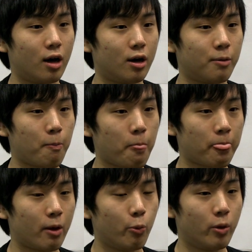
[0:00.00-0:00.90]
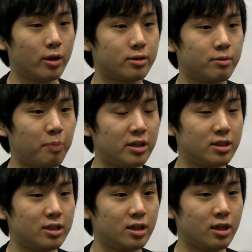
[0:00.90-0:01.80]
well,
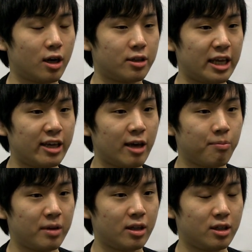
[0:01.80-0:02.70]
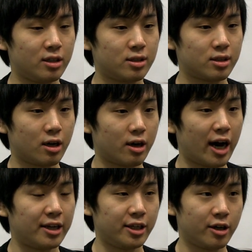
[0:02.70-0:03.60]
basically they gave me this
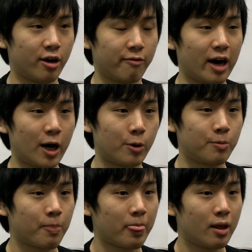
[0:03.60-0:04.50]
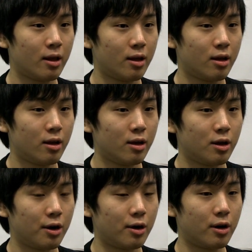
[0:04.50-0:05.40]
idea of how
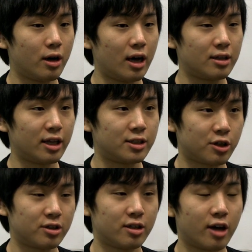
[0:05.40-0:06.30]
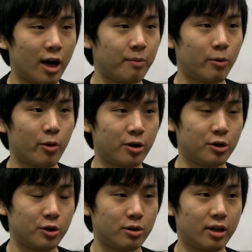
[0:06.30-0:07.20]
at like certain timing where
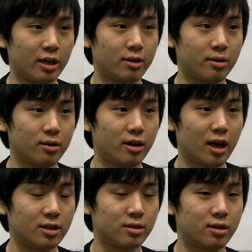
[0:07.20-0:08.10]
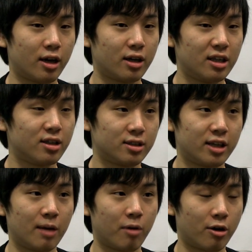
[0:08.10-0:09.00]
like as like in this
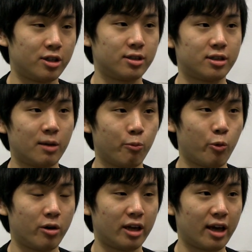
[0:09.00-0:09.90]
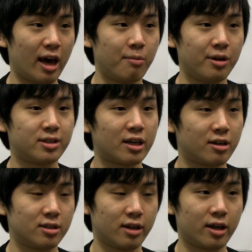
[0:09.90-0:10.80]
game RTS game where like every
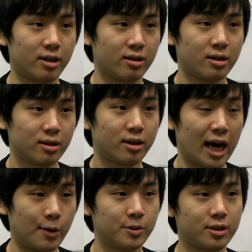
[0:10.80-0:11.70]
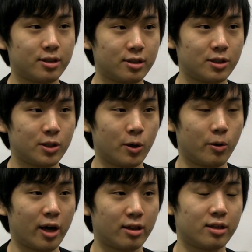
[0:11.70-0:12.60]
second is like counts.
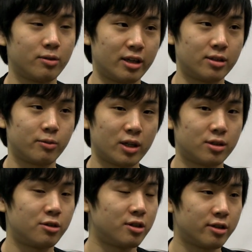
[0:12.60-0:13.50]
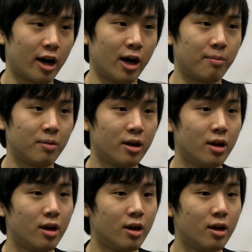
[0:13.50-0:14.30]
So at the like at certain time,